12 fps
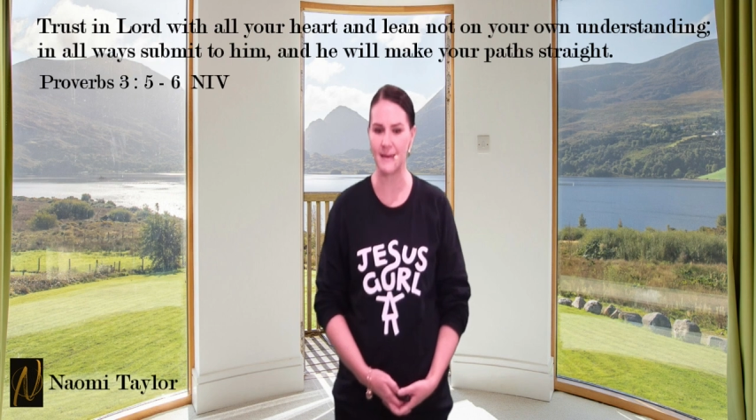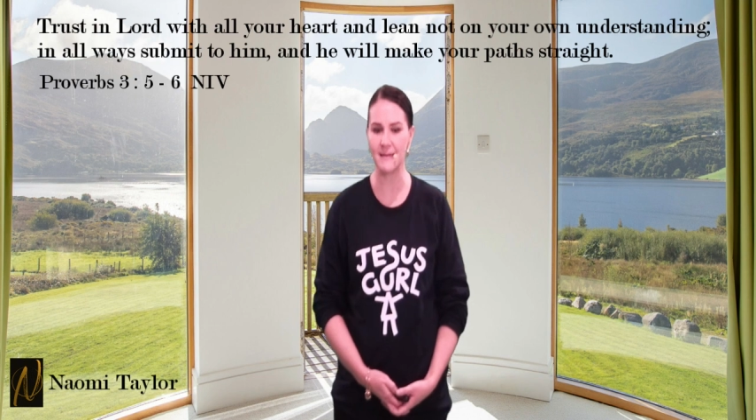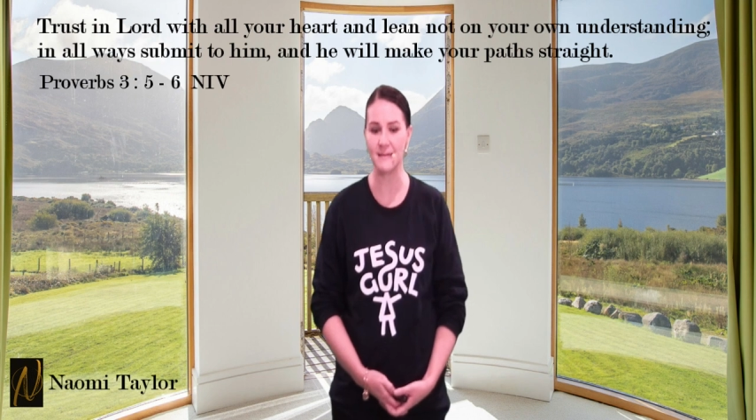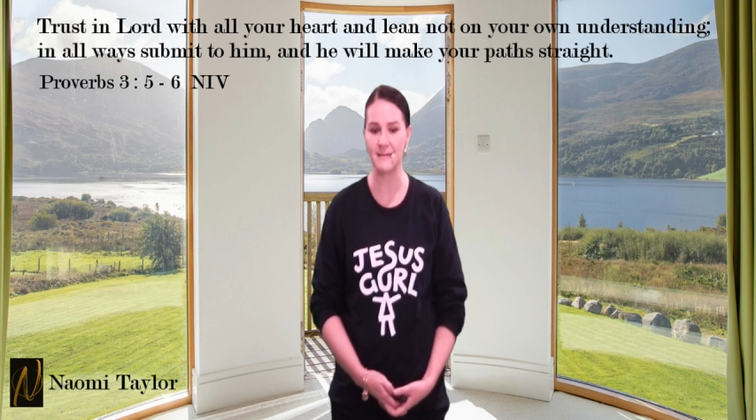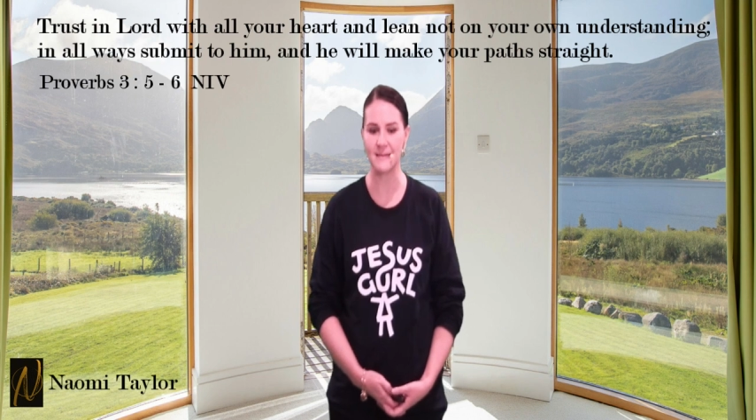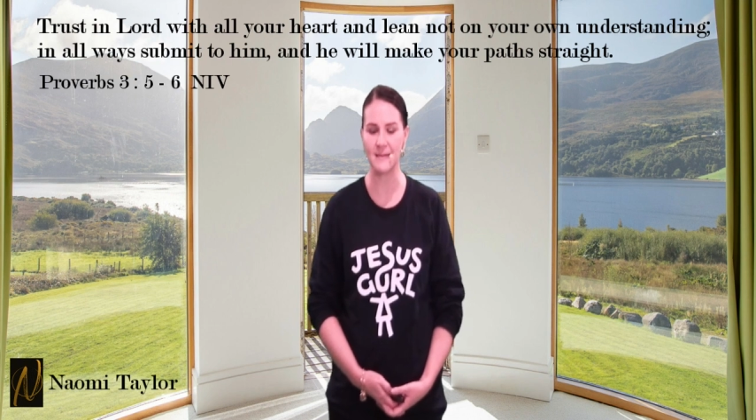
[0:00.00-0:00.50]

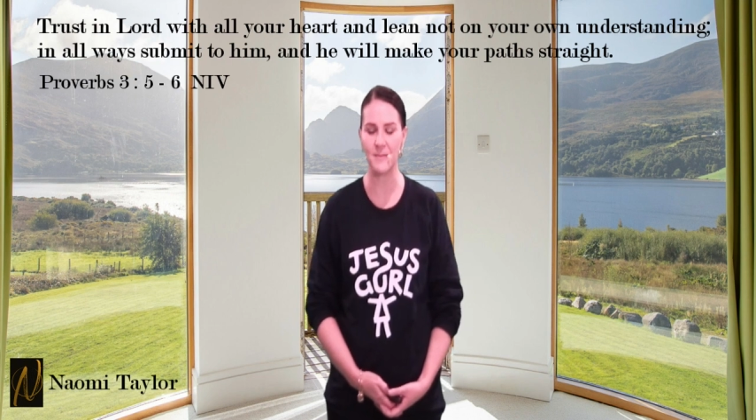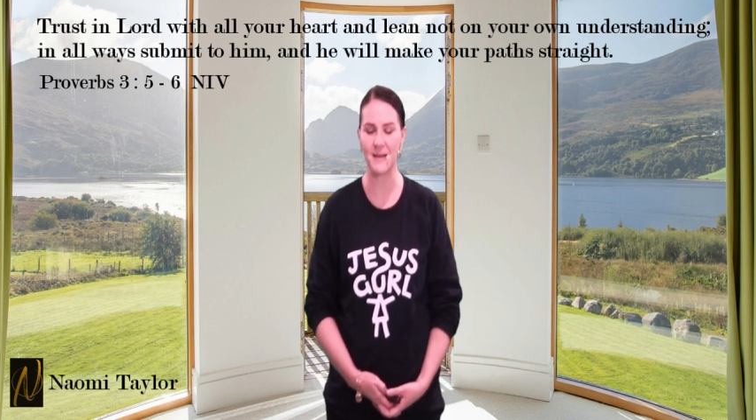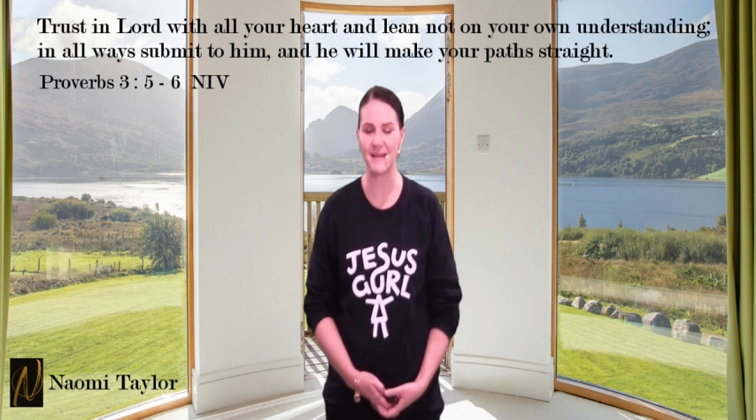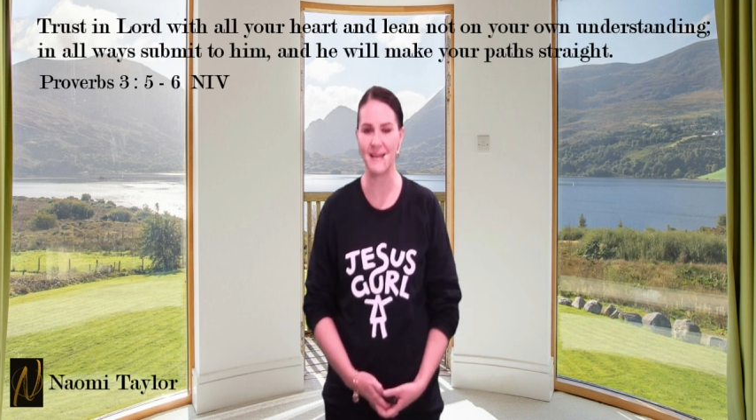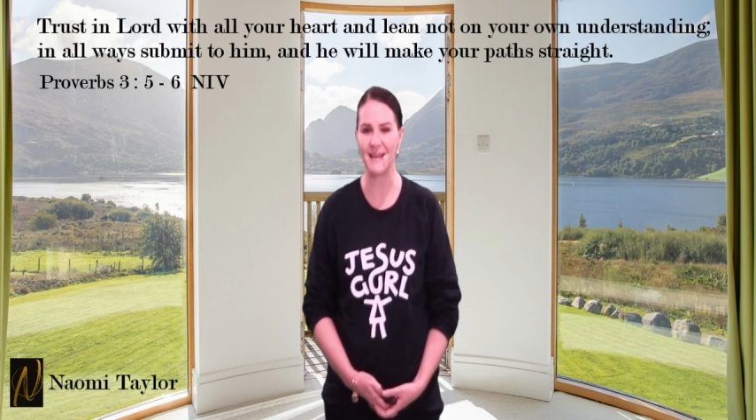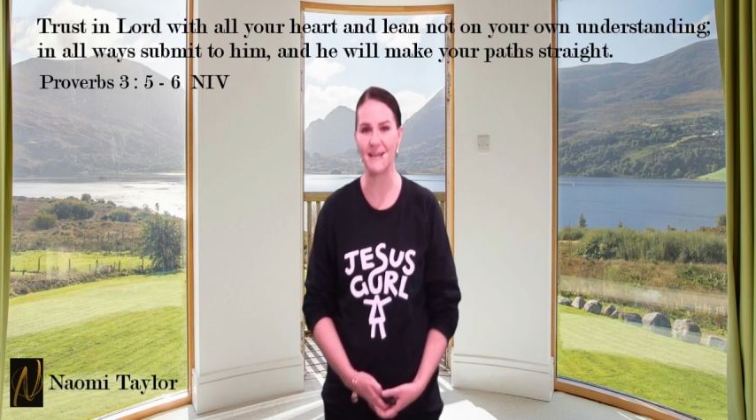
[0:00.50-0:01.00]
others
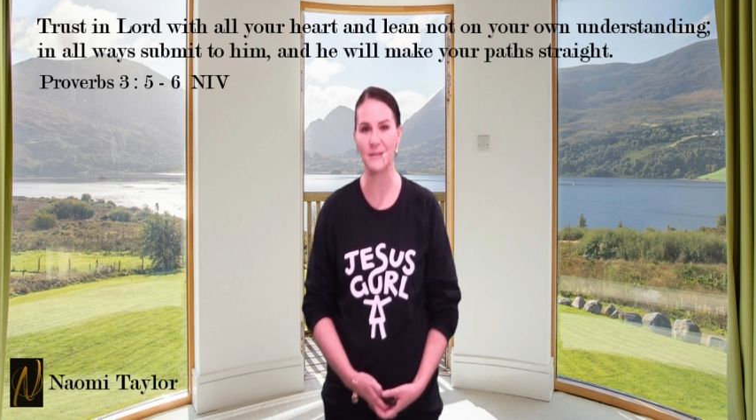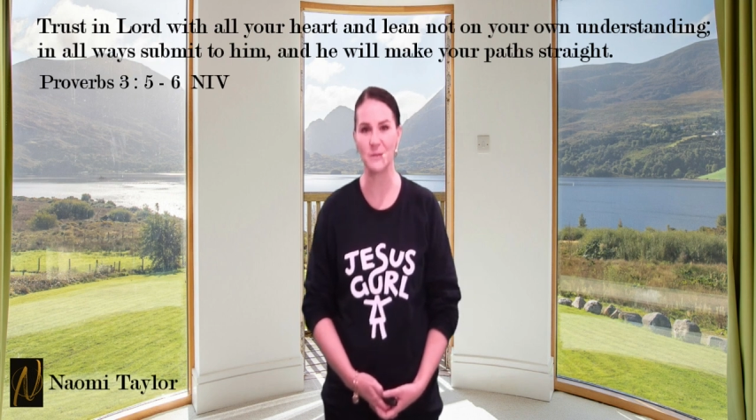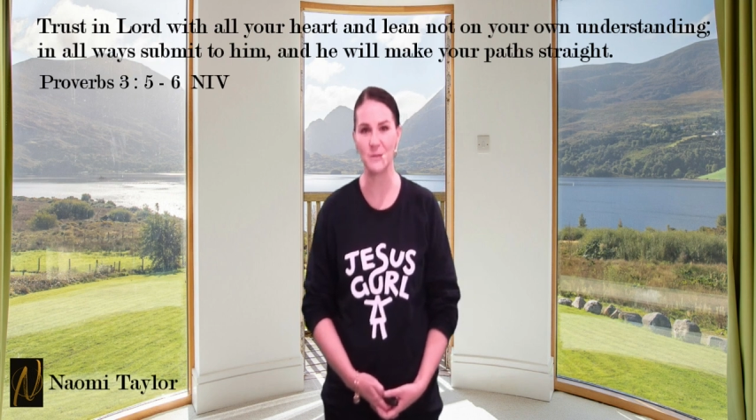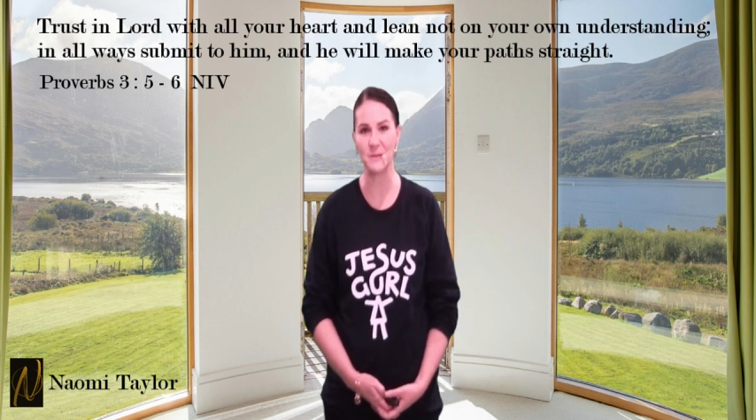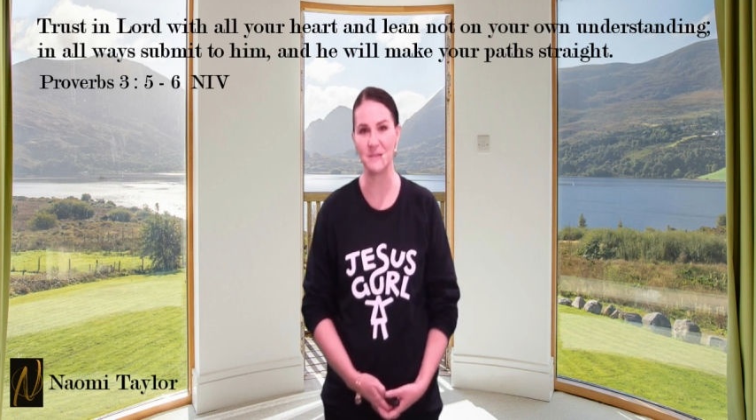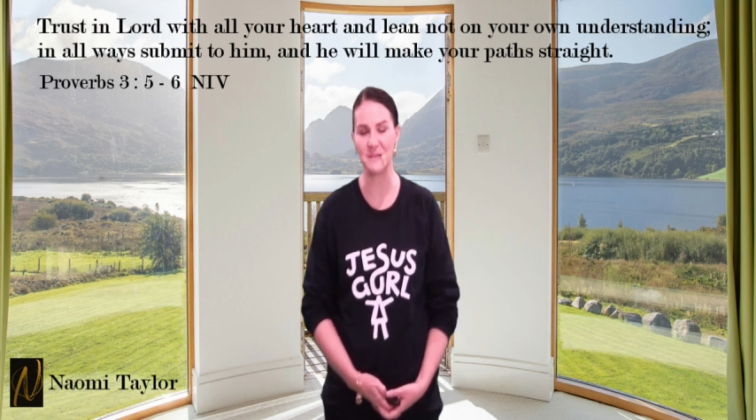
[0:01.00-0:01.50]
about how
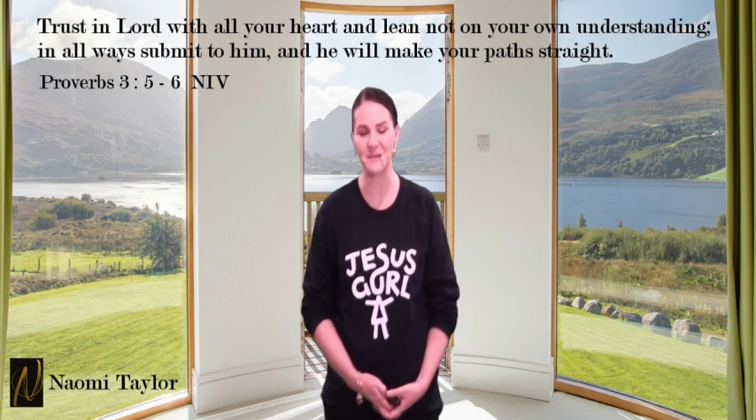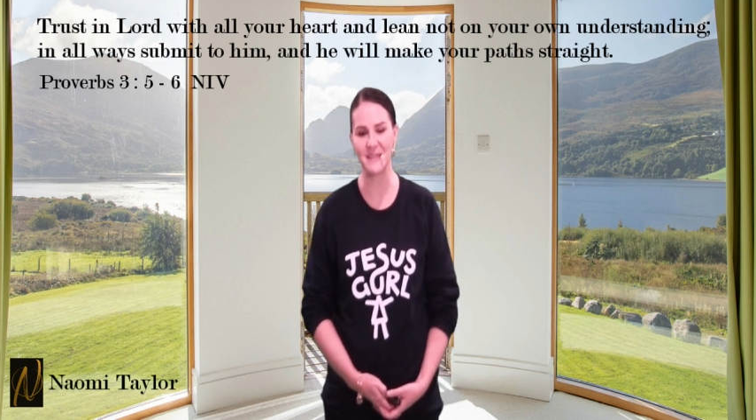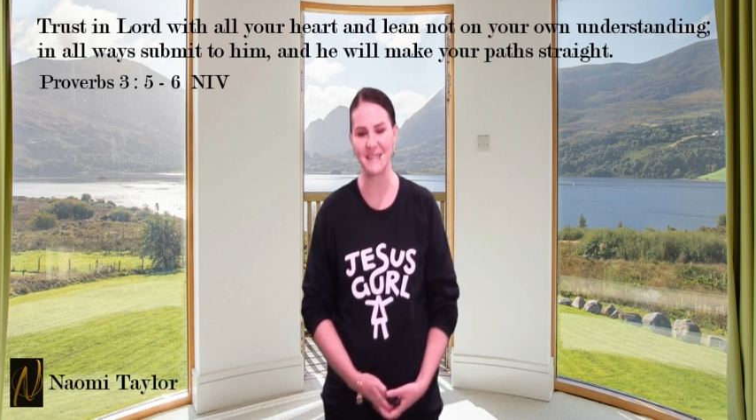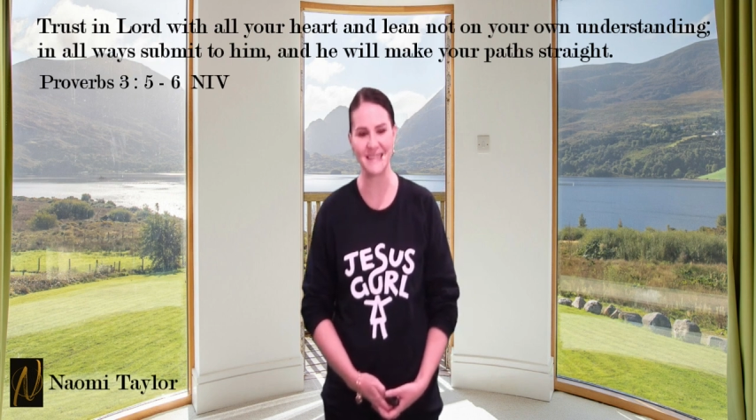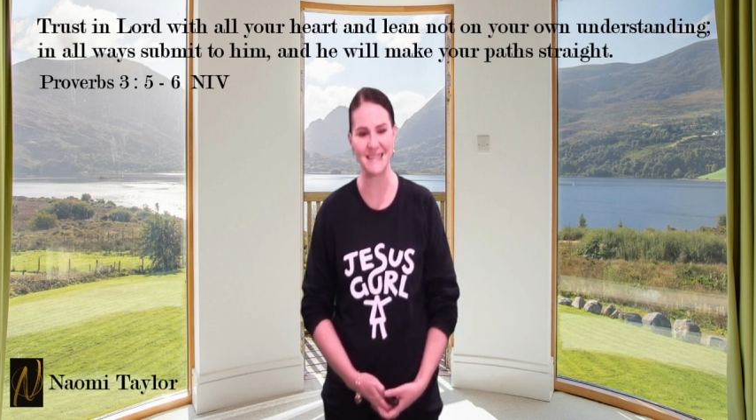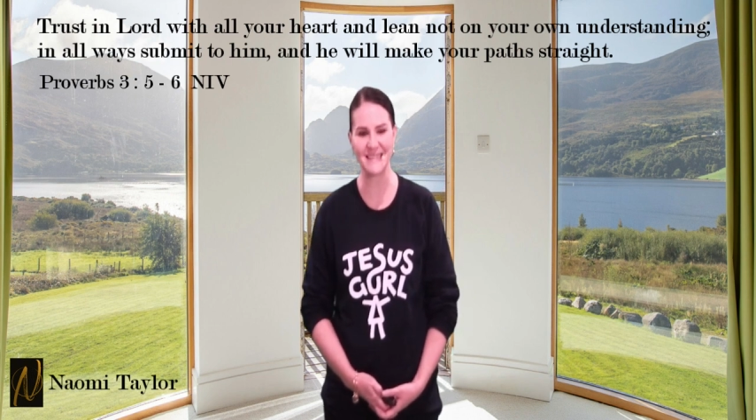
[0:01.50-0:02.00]
good
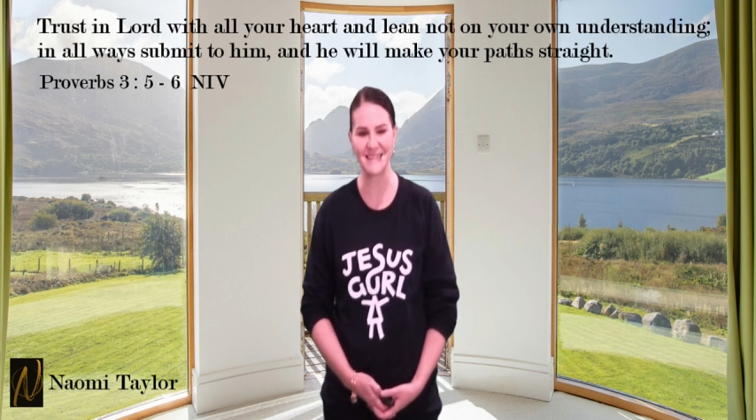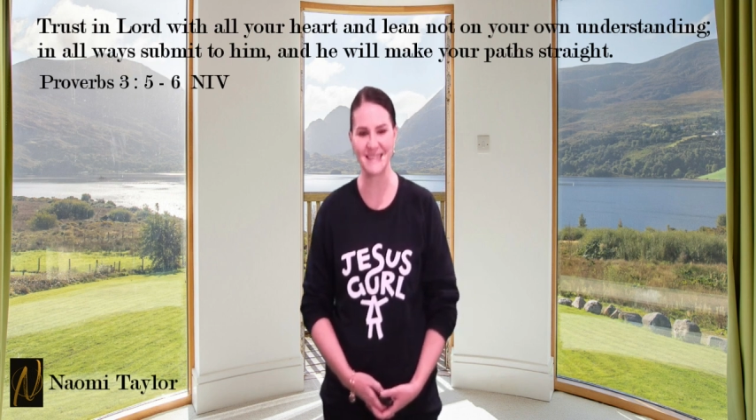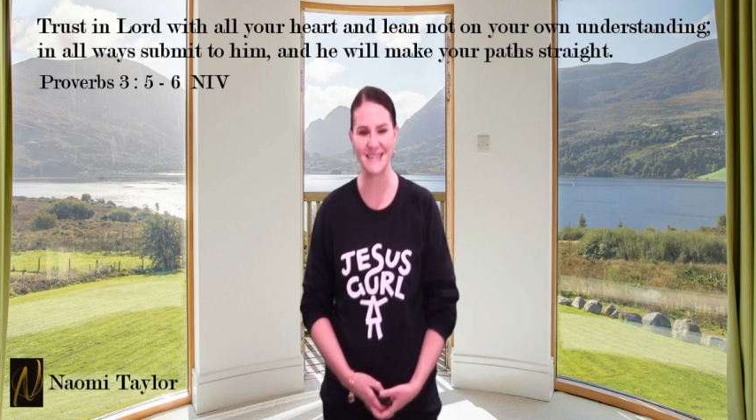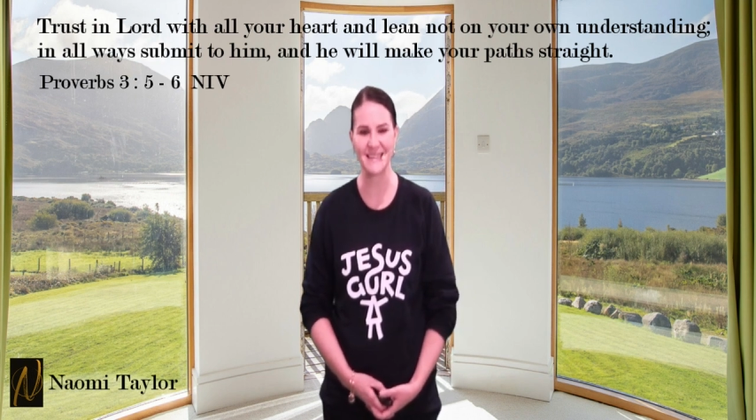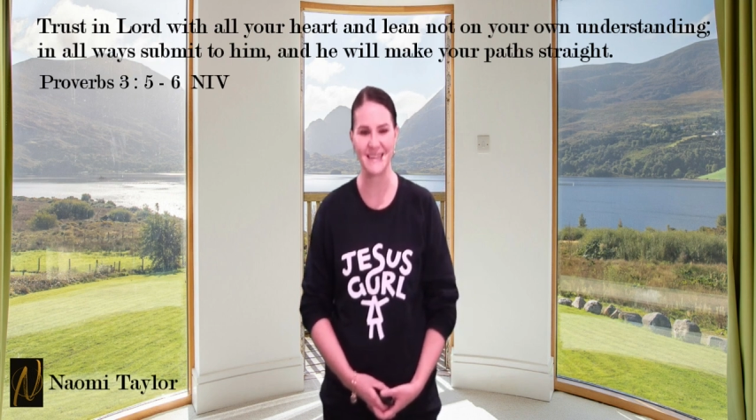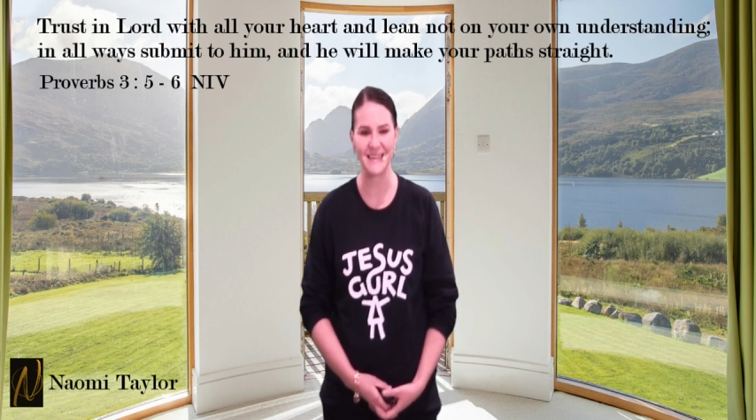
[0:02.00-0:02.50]
God is.